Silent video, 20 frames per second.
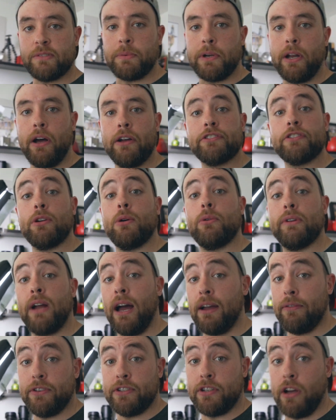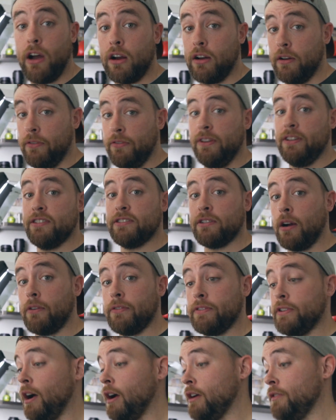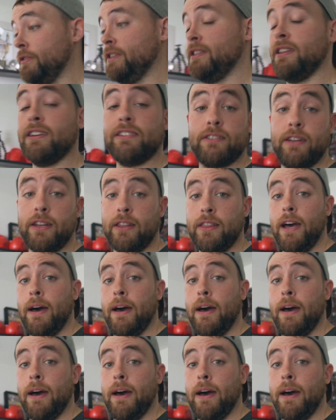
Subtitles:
but also night photography, star photography, things like